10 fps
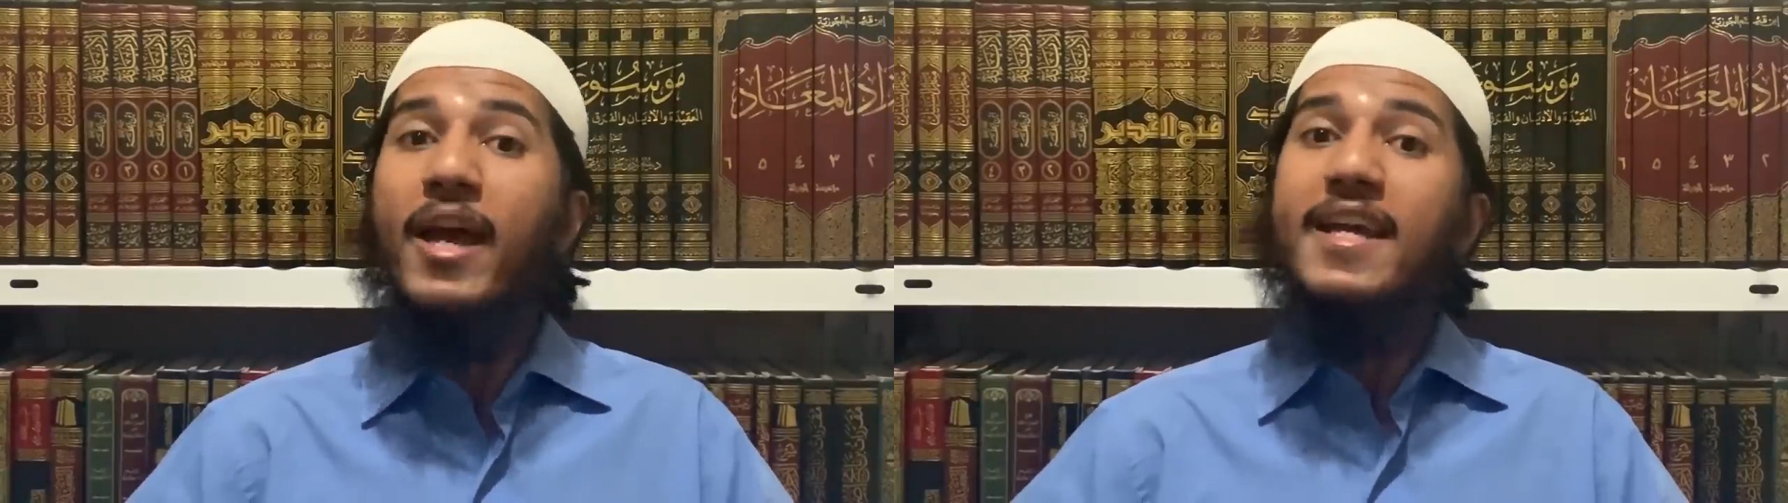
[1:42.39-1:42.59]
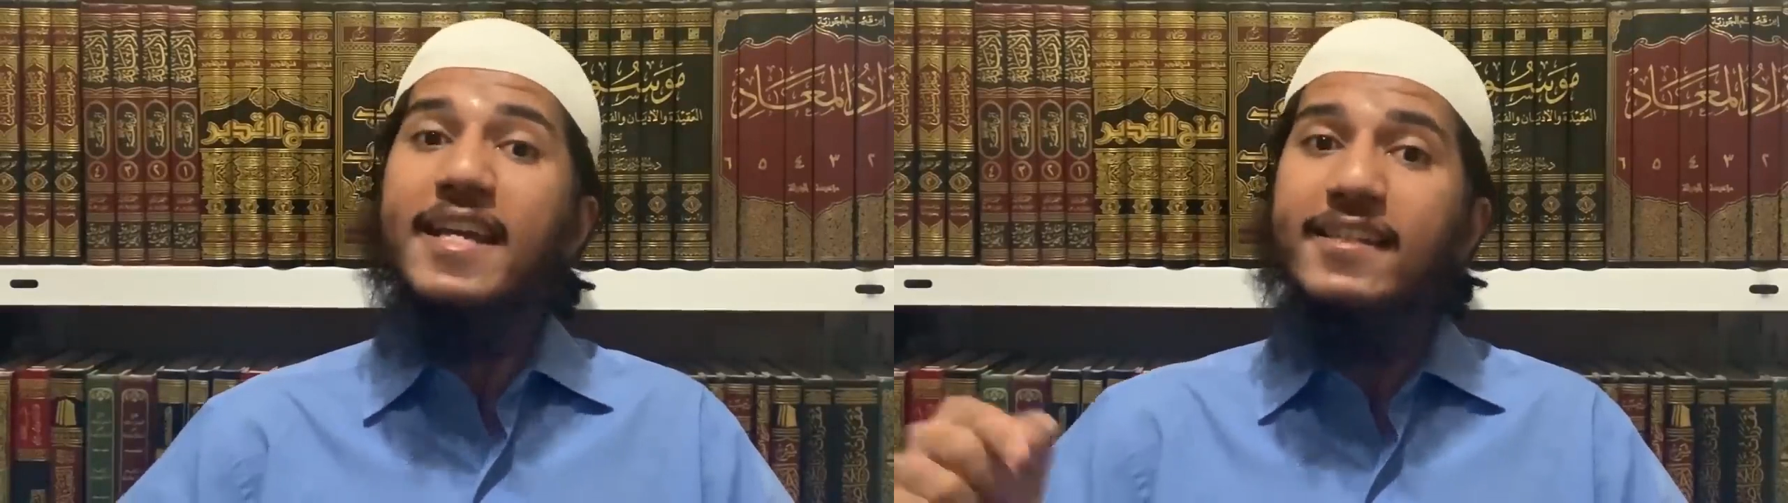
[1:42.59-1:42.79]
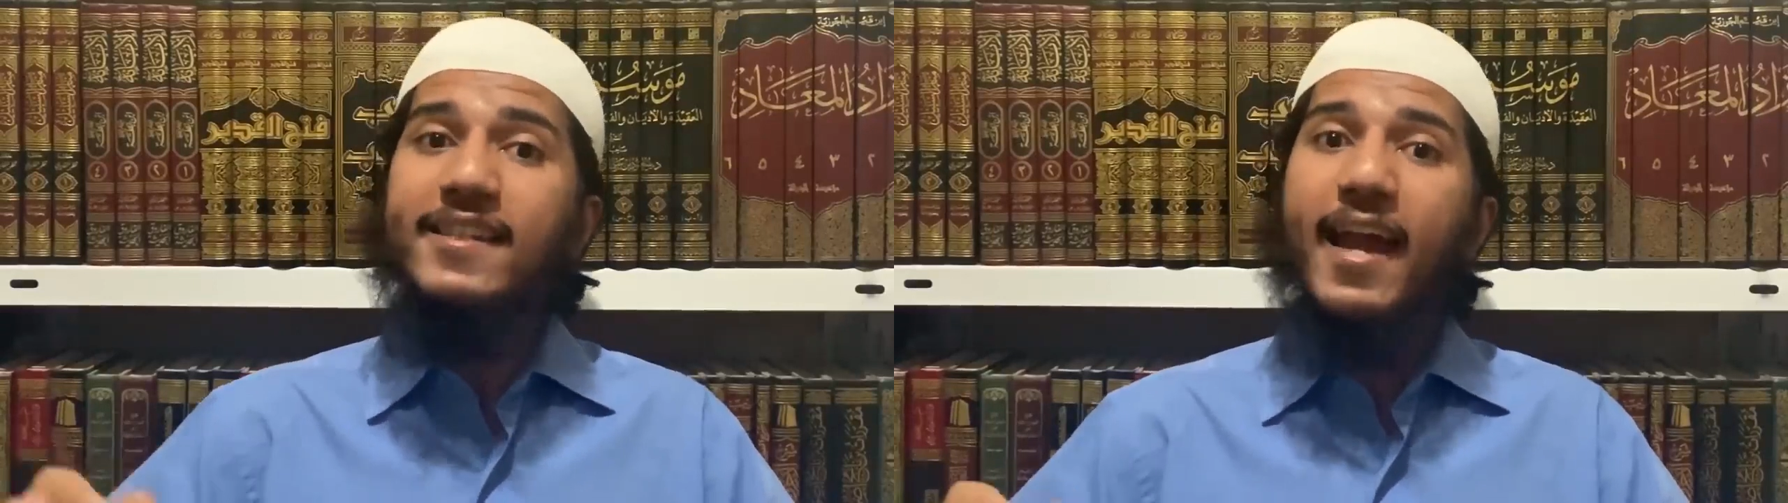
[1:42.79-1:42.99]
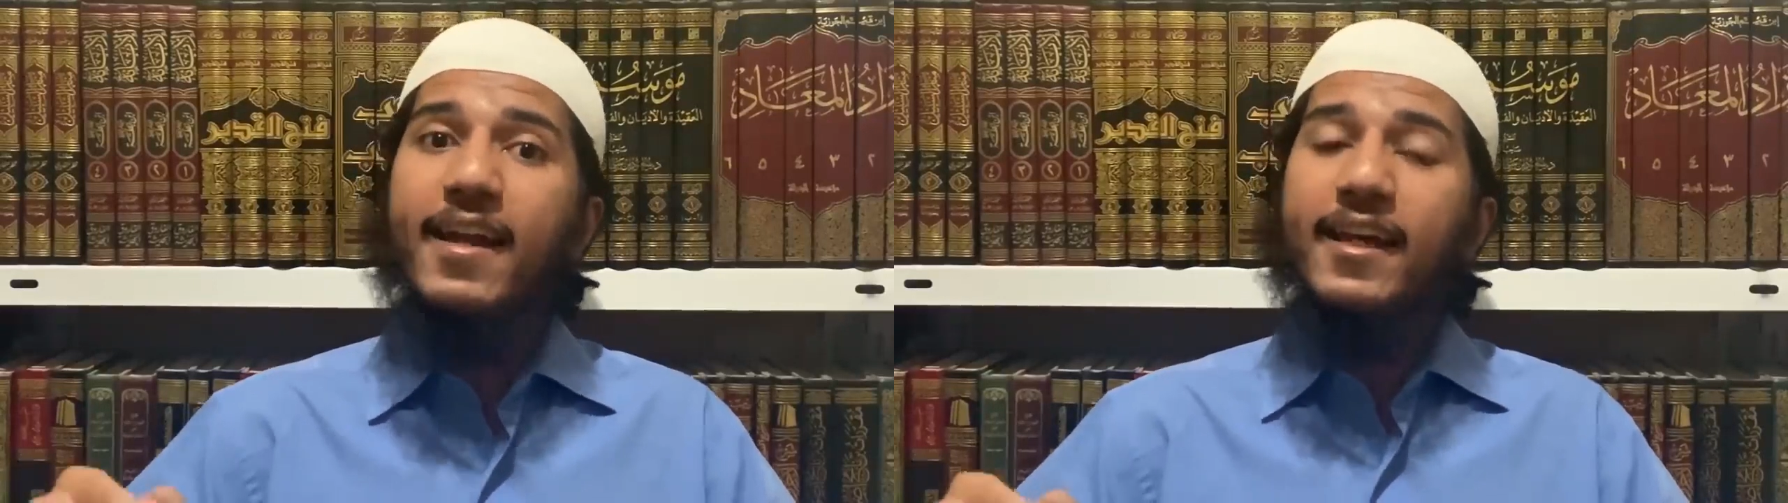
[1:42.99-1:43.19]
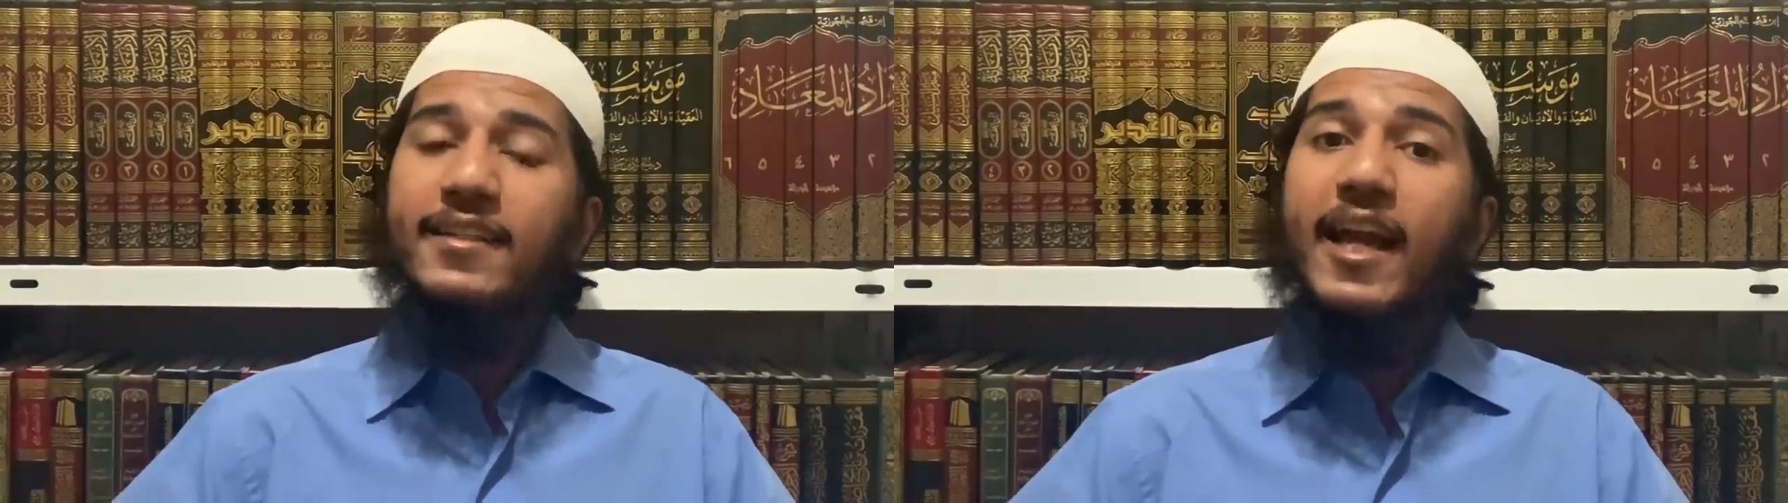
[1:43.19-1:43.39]
he
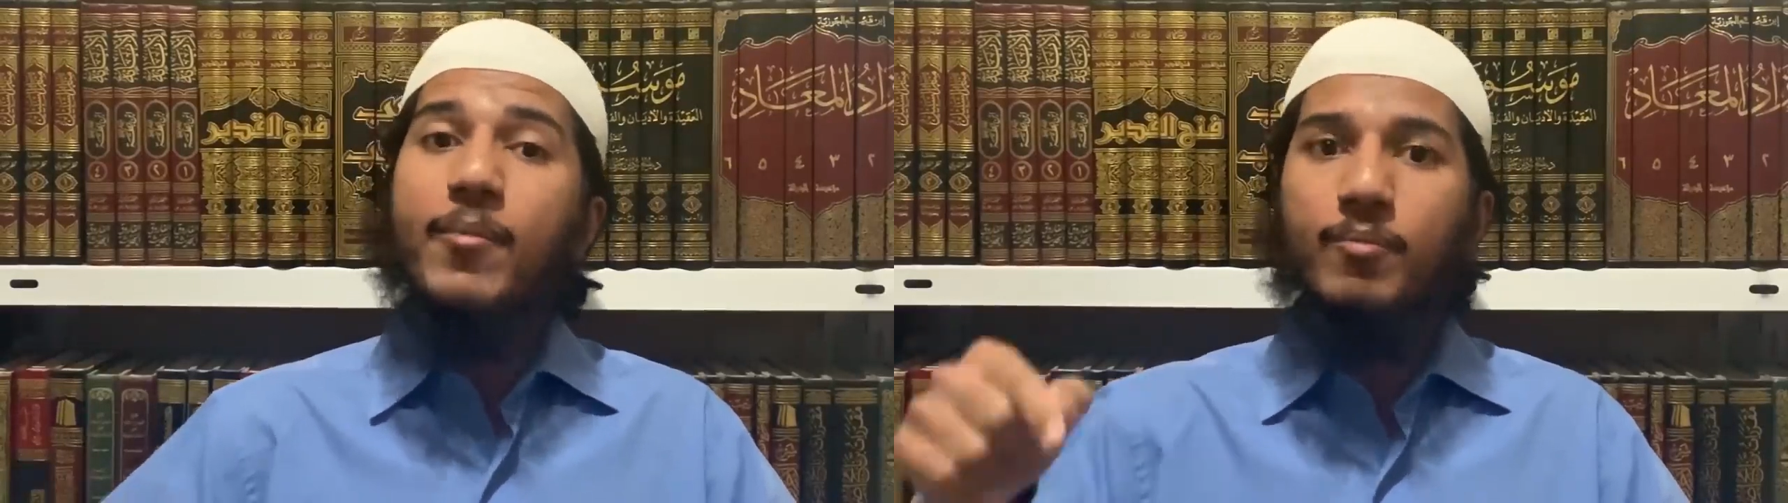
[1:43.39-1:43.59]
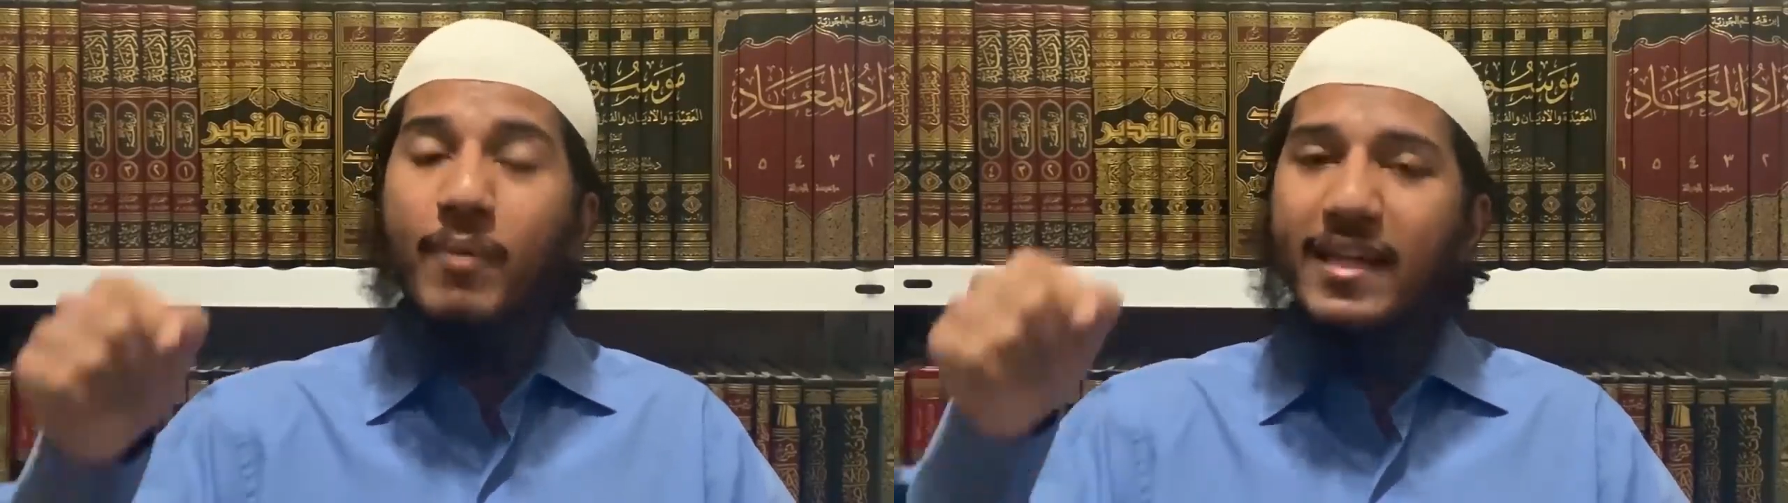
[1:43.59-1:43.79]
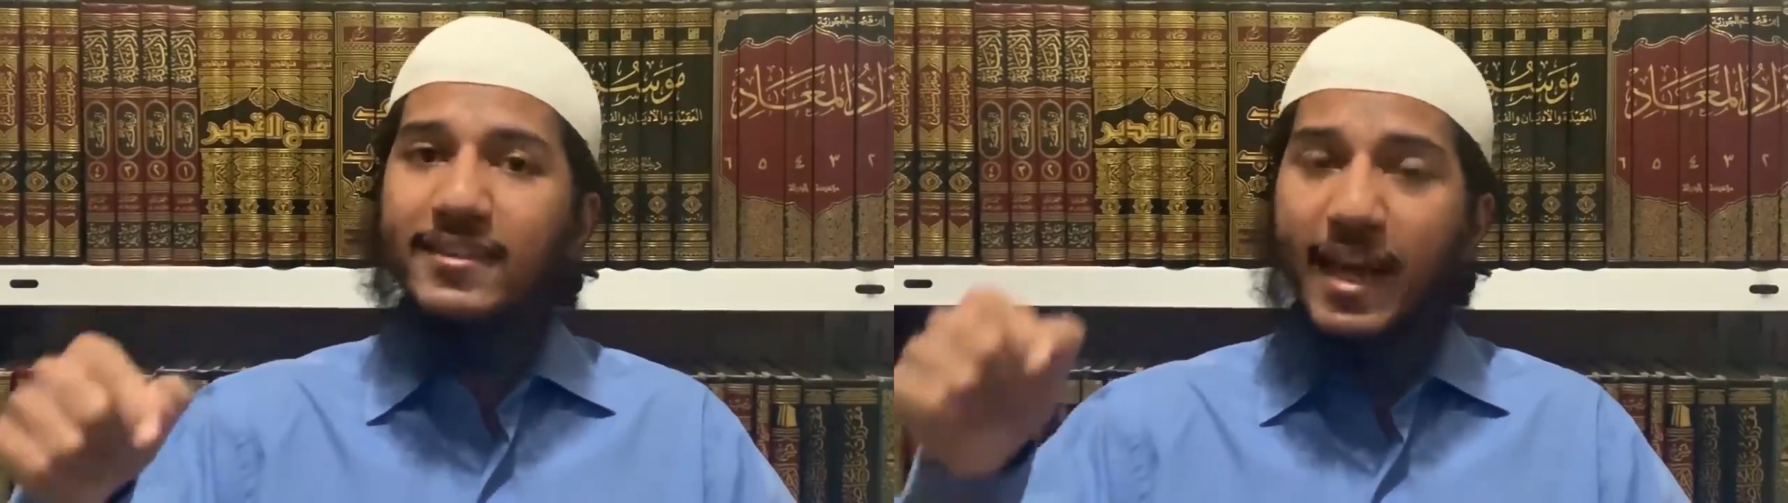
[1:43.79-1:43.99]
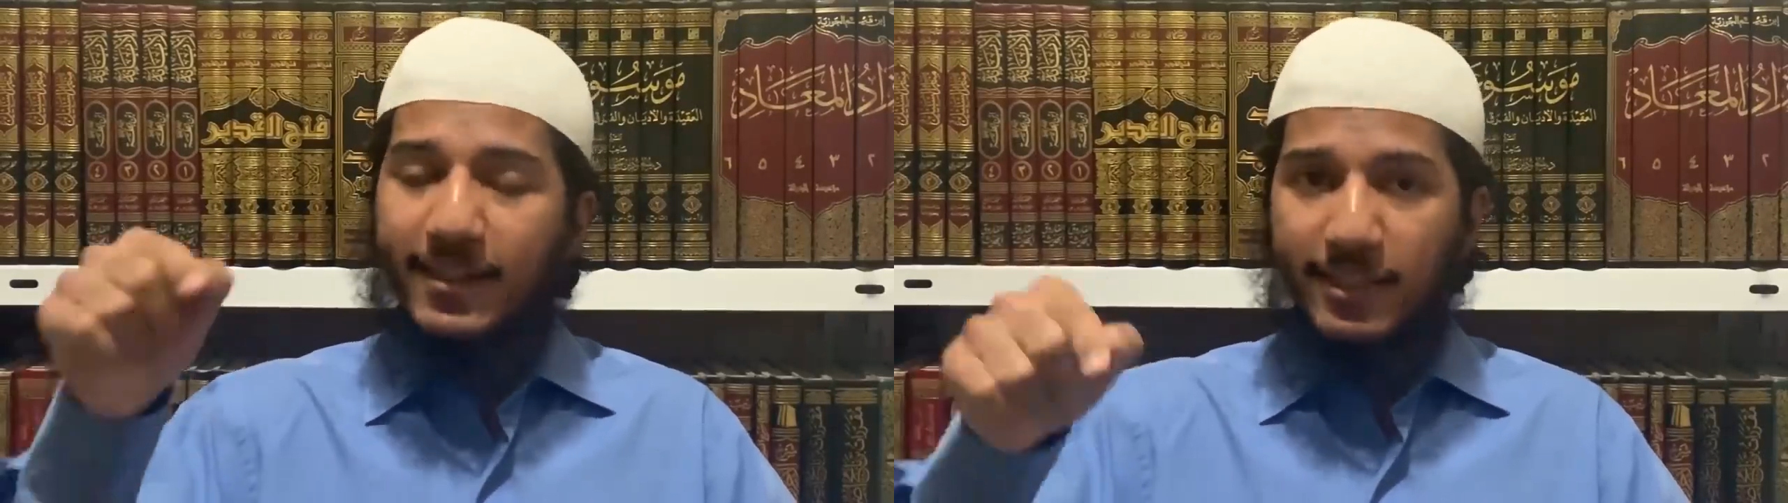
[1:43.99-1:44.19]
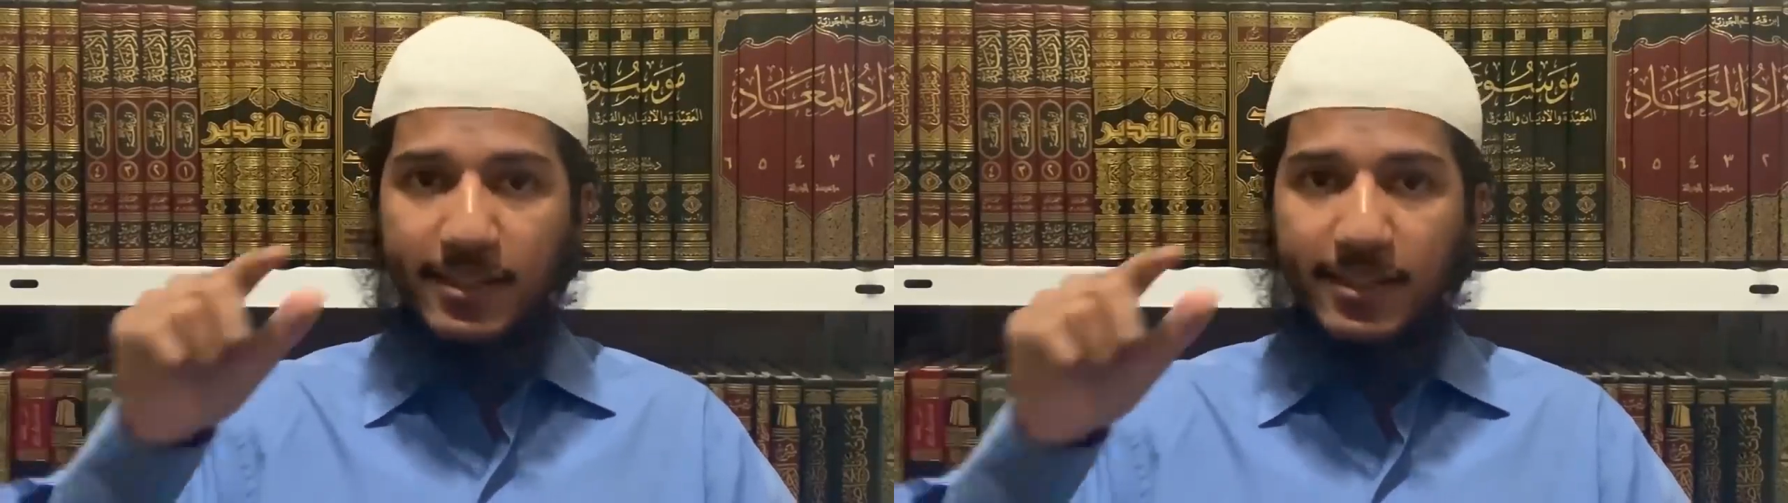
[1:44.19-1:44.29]
said that make sects